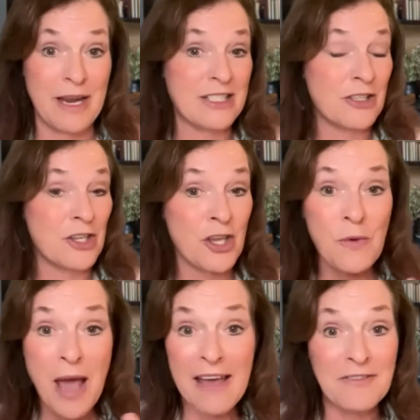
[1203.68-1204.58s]
director,
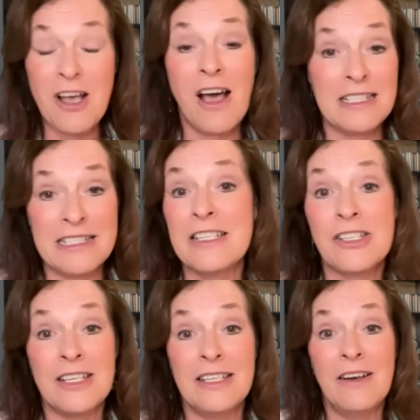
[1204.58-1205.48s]
you have to
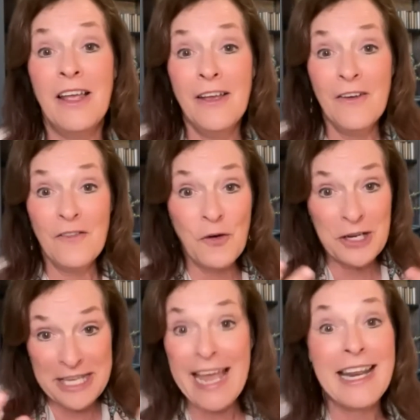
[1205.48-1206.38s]
audition for
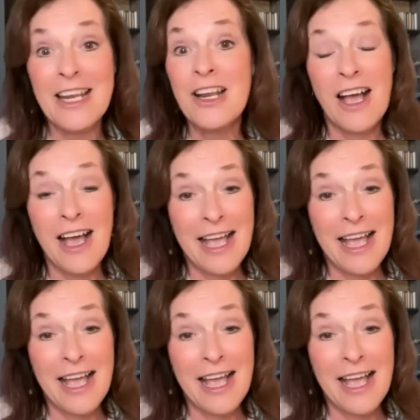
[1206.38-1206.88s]
getting,